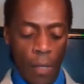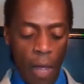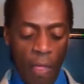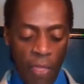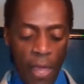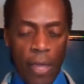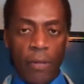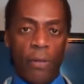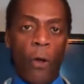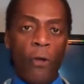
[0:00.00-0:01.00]
And
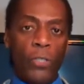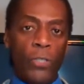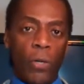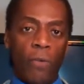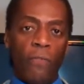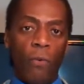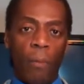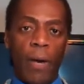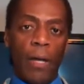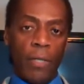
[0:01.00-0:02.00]
then the earth shook for
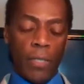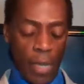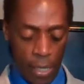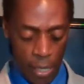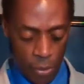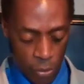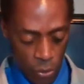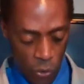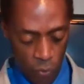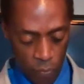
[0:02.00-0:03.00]
about a second or
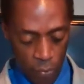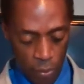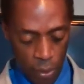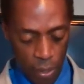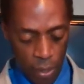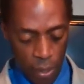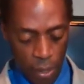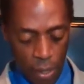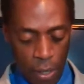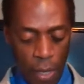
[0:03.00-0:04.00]
so.
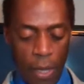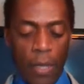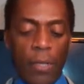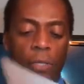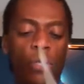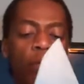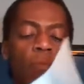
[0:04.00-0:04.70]
And this is